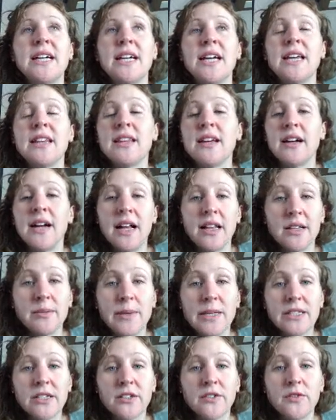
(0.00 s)
in their
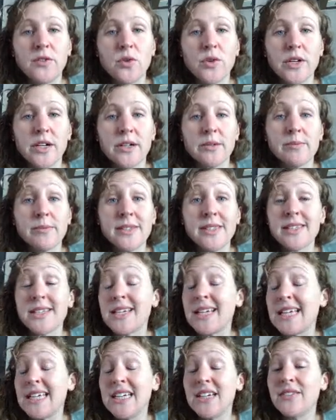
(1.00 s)
elemental forms,
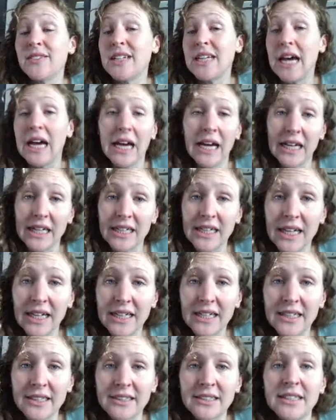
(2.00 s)
even
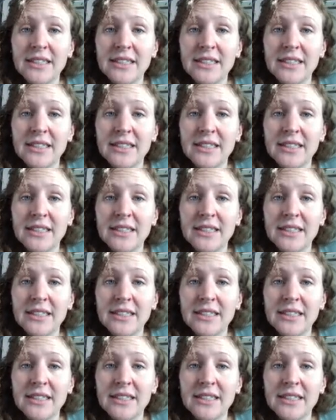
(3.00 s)
iodine